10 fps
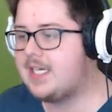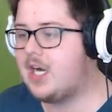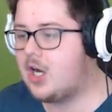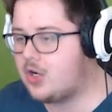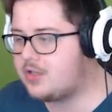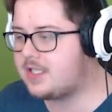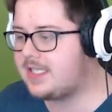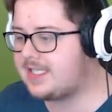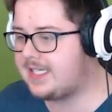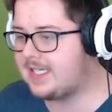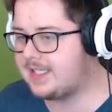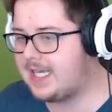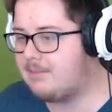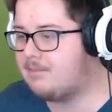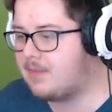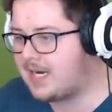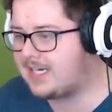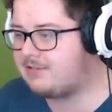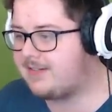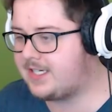only thing that might
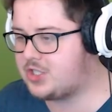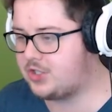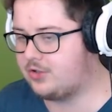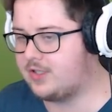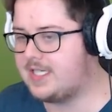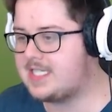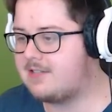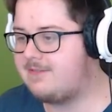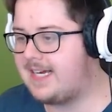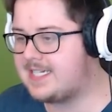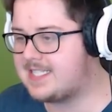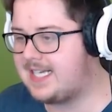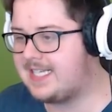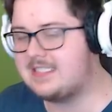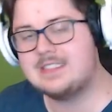affect you is the fact that,